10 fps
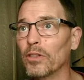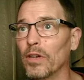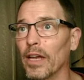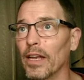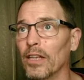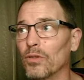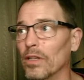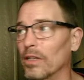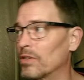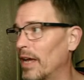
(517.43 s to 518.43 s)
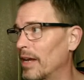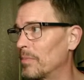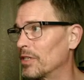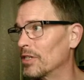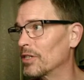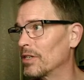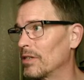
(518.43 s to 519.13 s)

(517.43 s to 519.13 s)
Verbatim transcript: to get into the Lucena position,